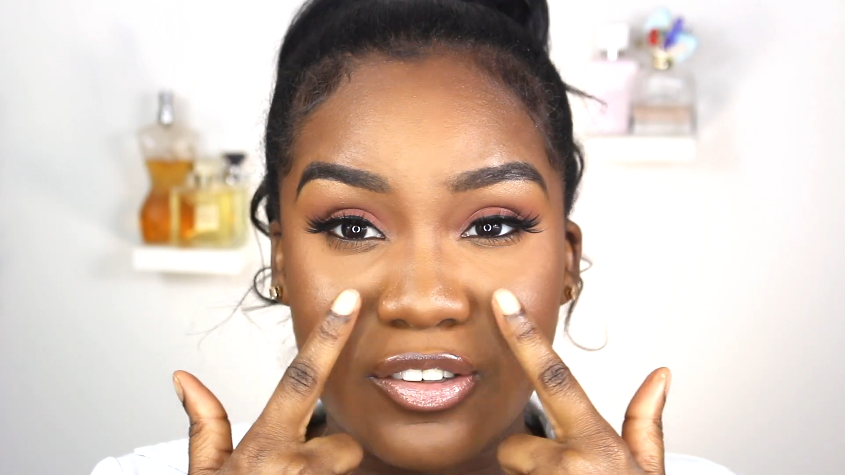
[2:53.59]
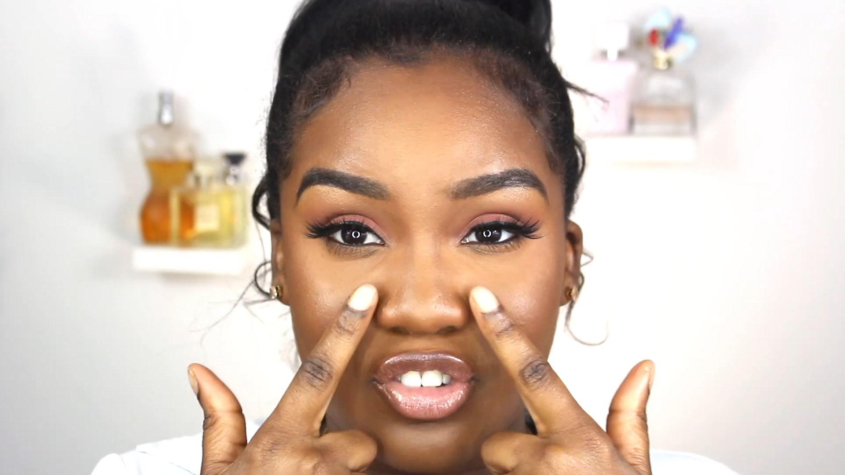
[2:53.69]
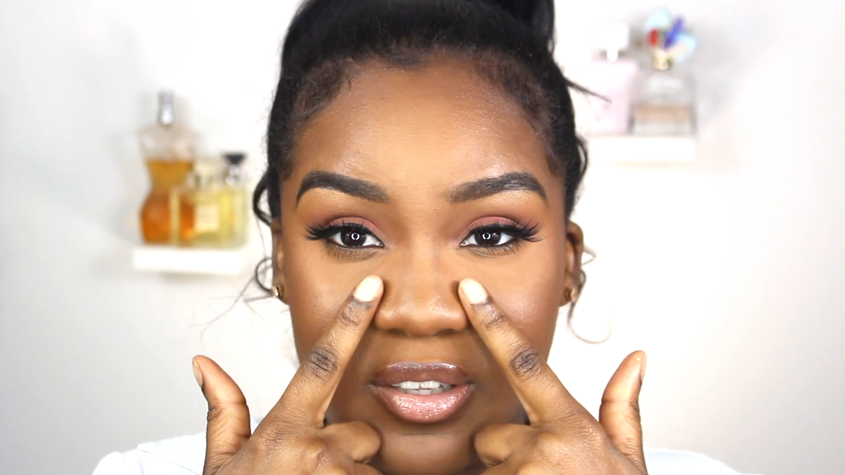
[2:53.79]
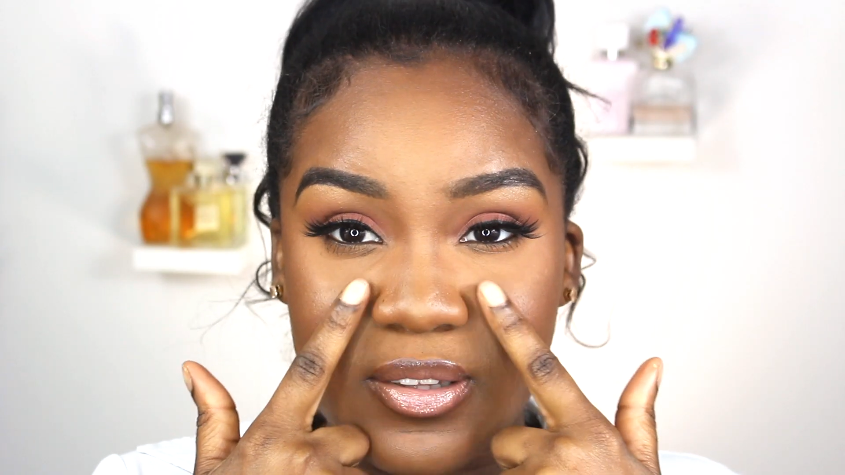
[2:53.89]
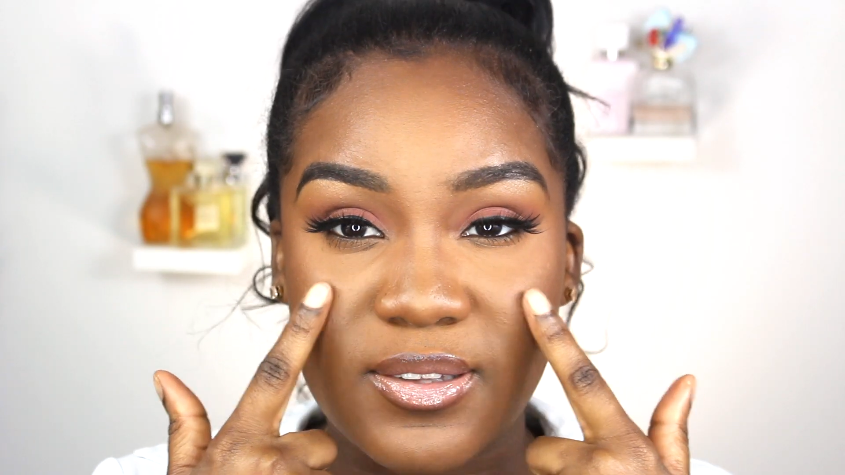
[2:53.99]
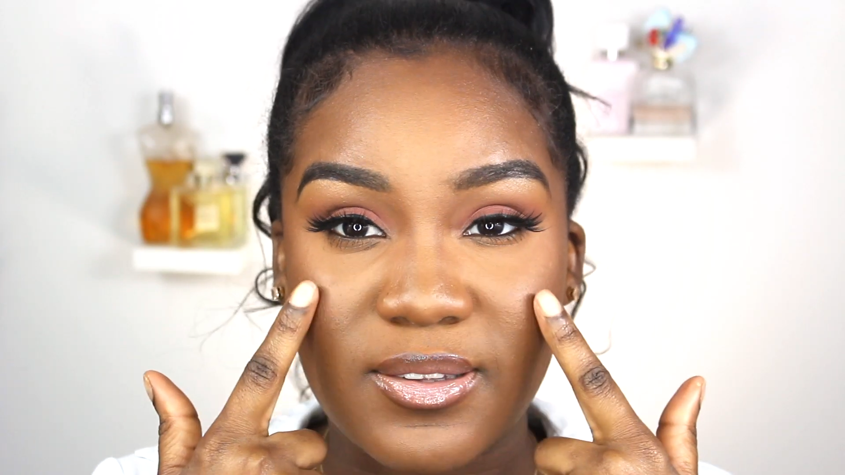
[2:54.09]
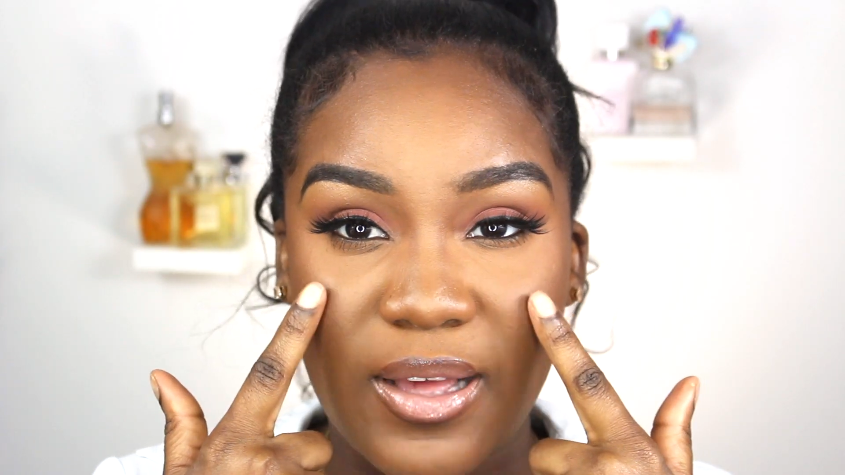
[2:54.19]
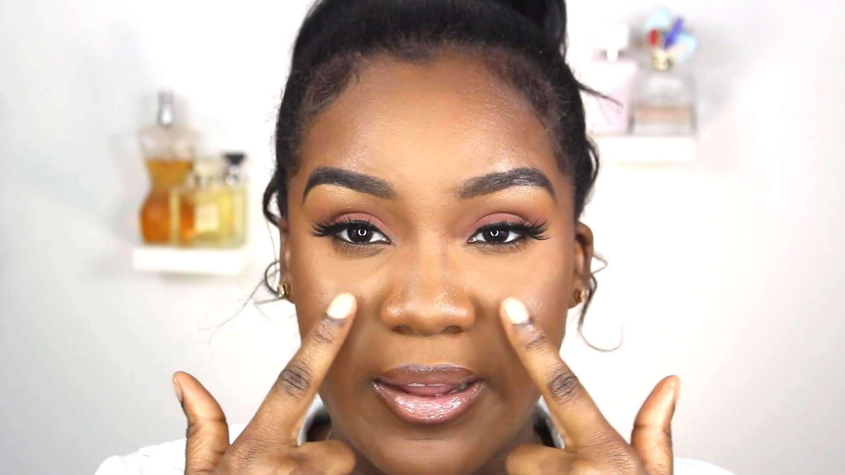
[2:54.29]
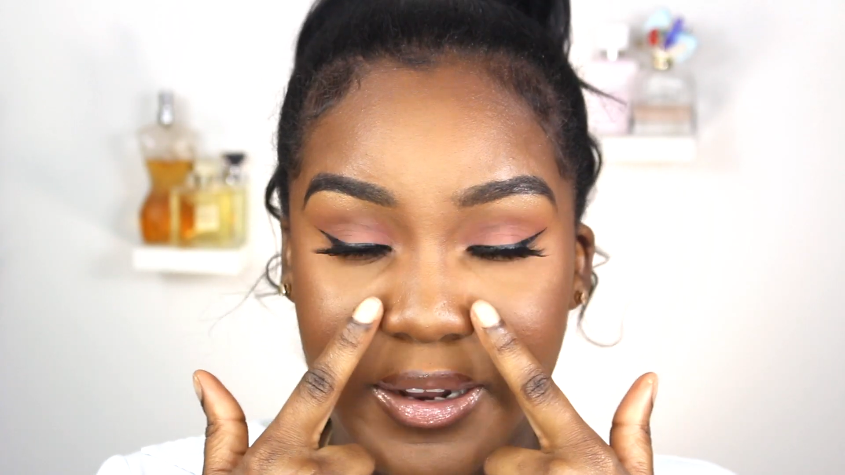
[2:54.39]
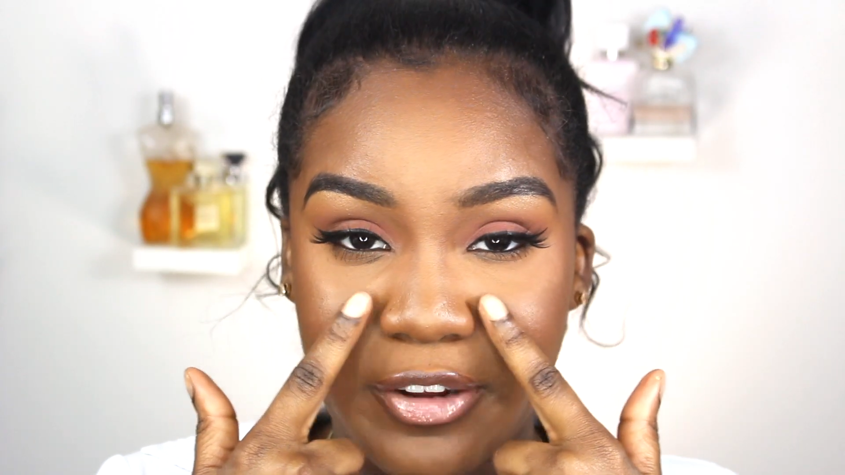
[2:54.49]
just the
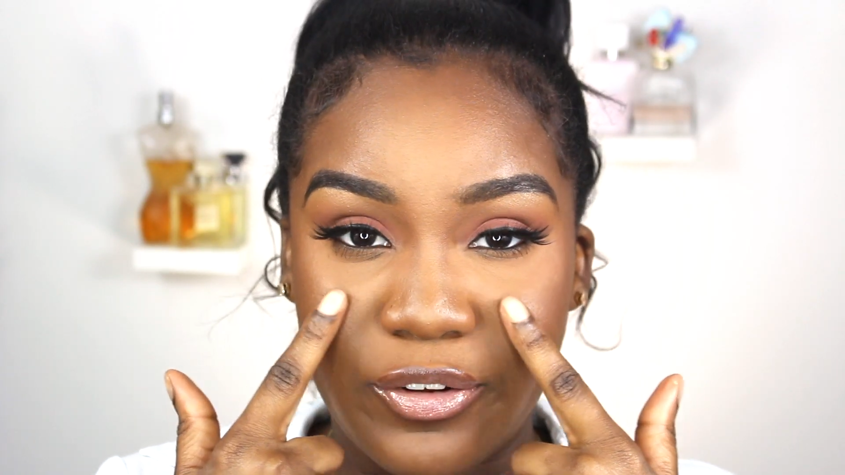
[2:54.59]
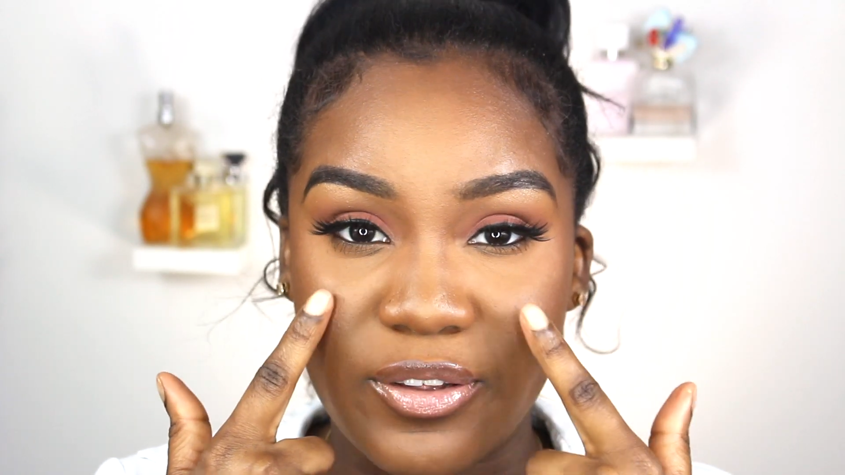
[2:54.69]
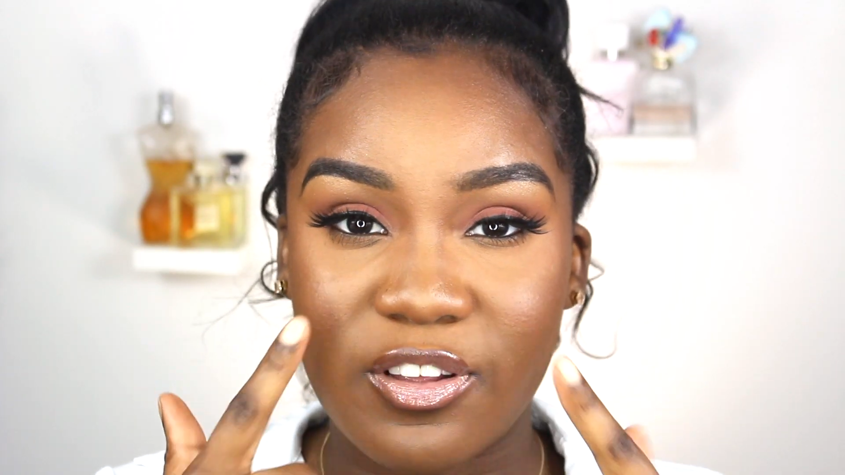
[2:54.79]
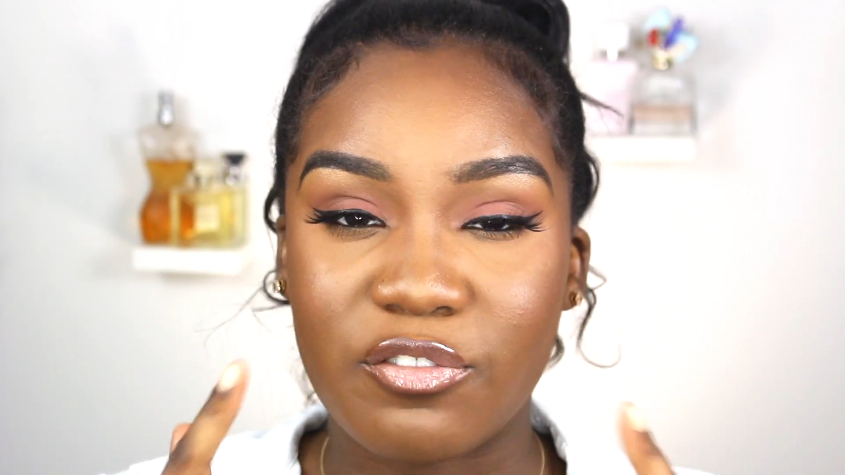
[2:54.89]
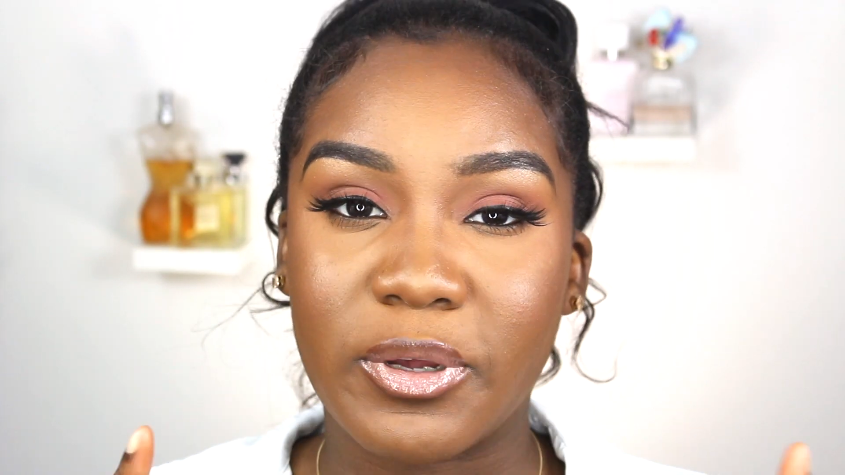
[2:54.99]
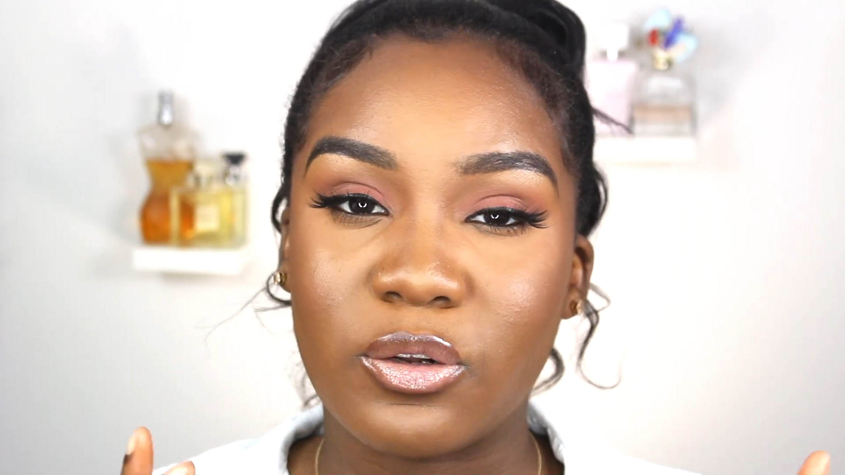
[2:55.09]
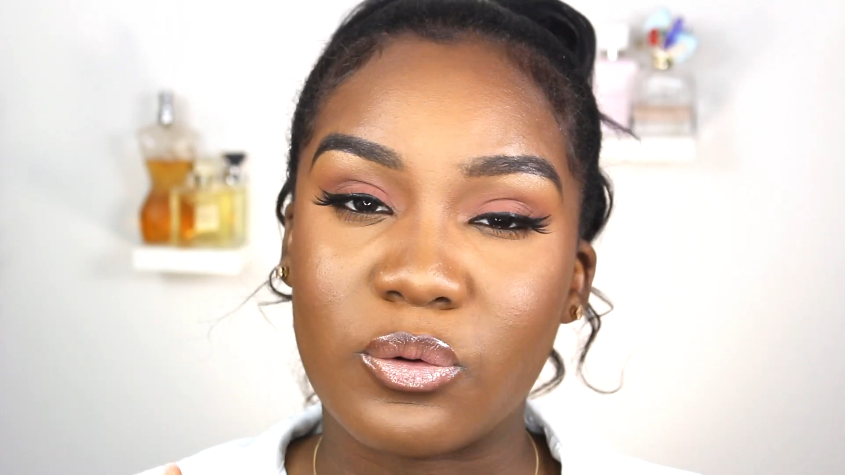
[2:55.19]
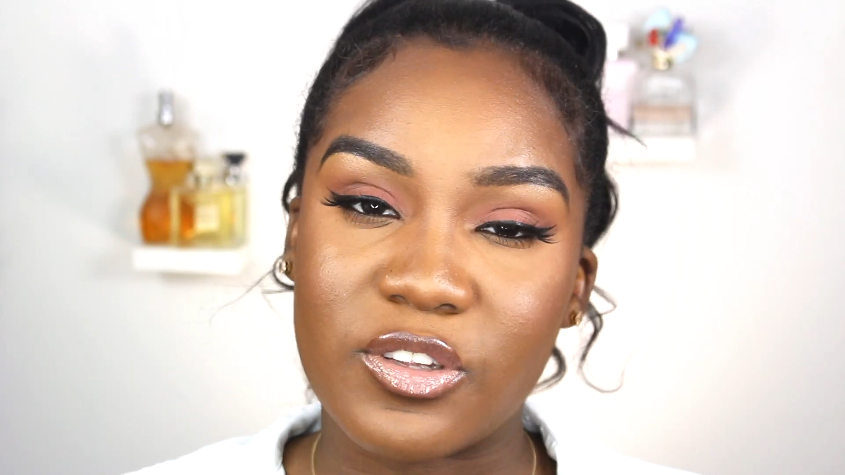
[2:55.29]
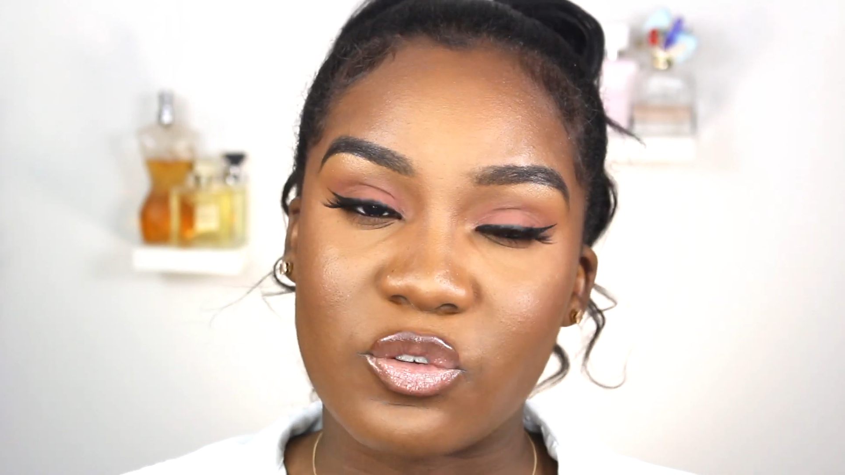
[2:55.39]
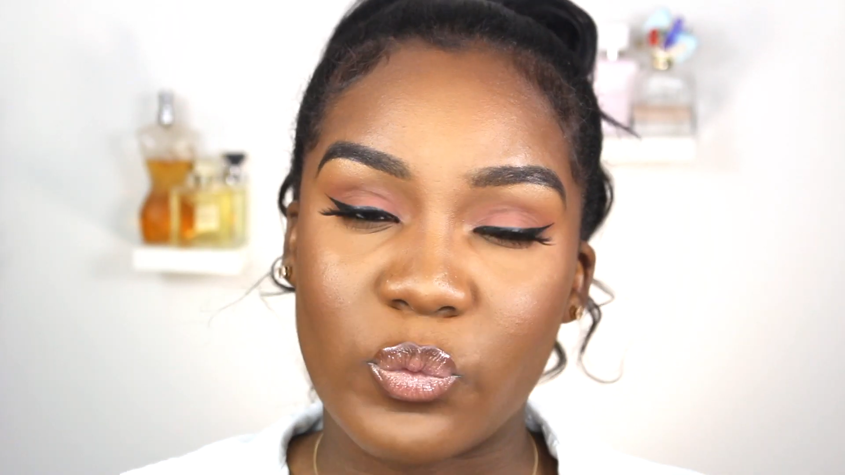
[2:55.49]
side areas of my
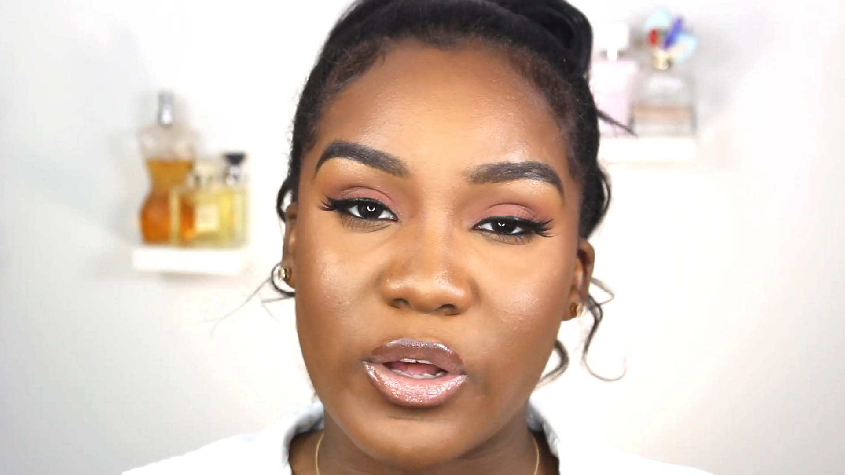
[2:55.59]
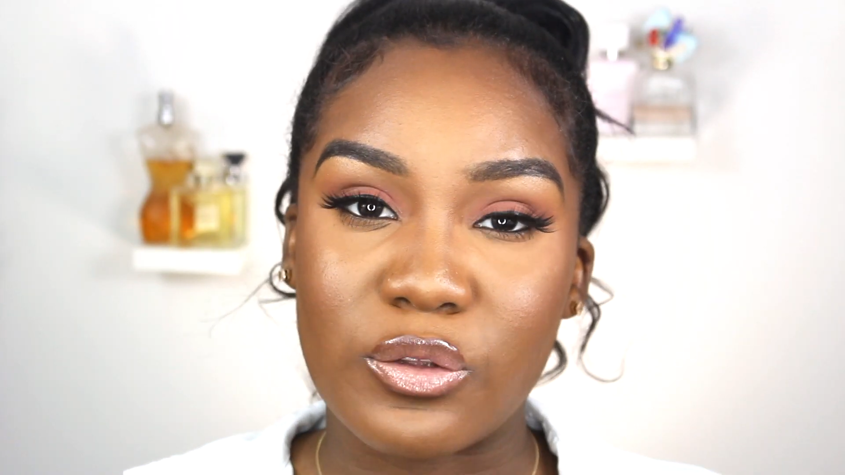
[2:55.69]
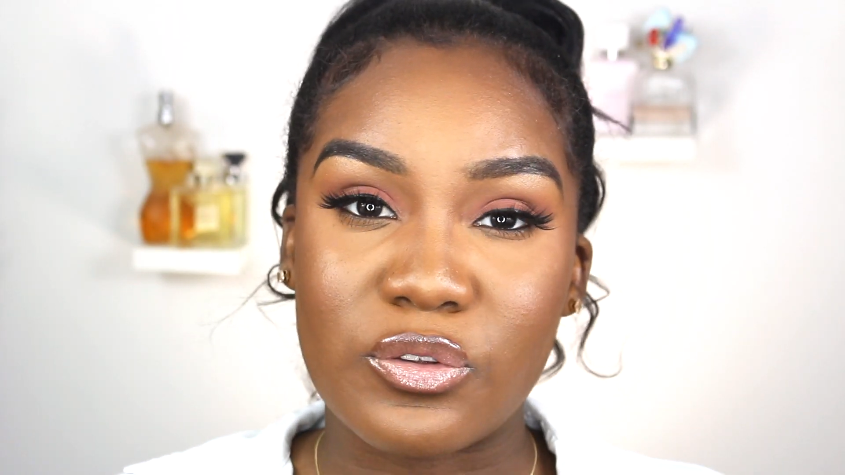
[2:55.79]
nose as well.